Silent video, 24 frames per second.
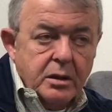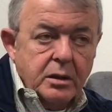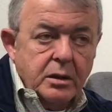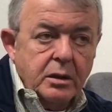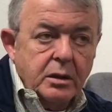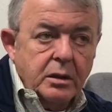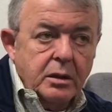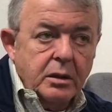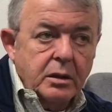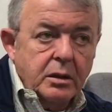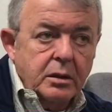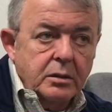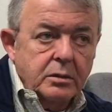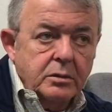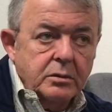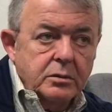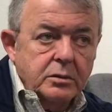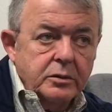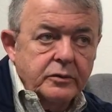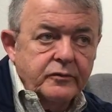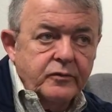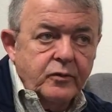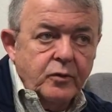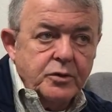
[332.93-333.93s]
Uh,
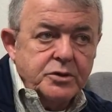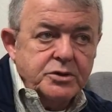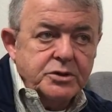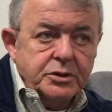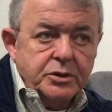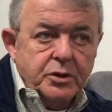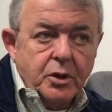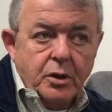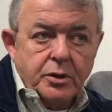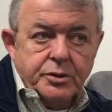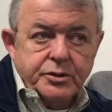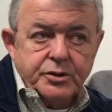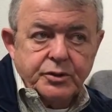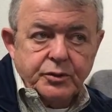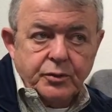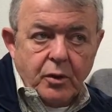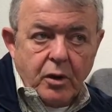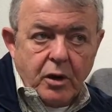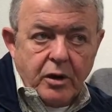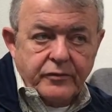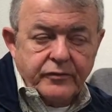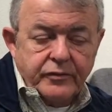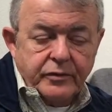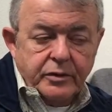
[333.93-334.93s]
unfortunately, all too
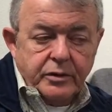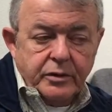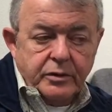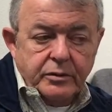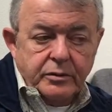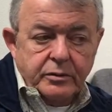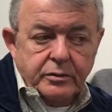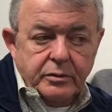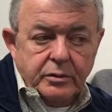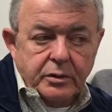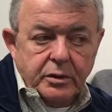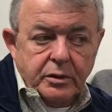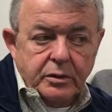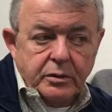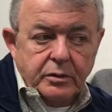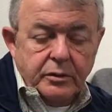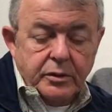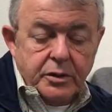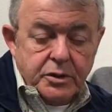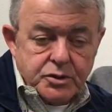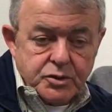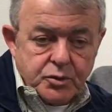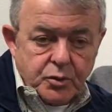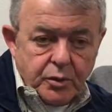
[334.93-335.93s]
often in, in
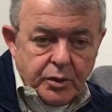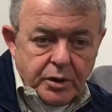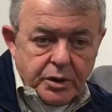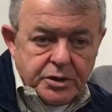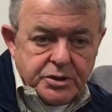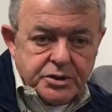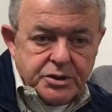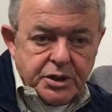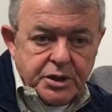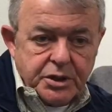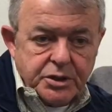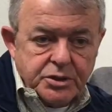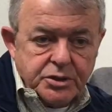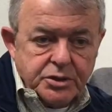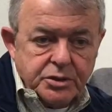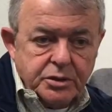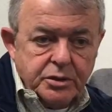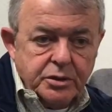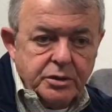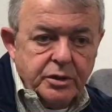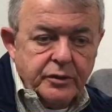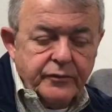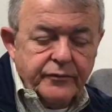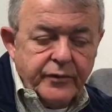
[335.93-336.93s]
this
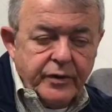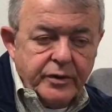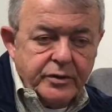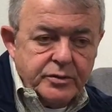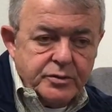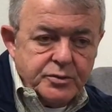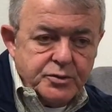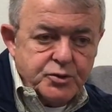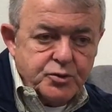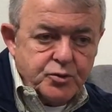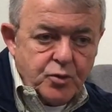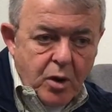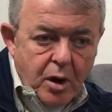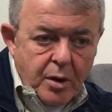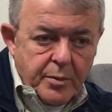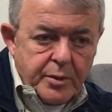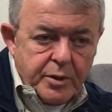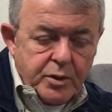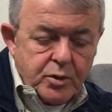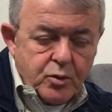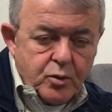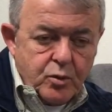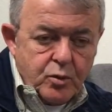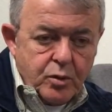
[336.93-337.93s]
organization, in Veterans Trauma
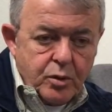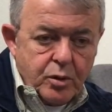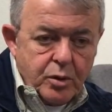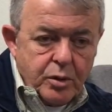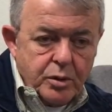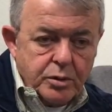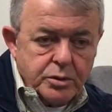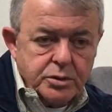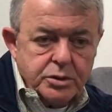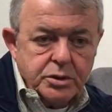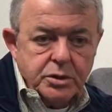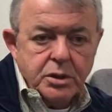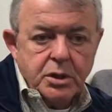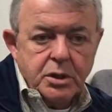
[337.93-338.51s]
Court,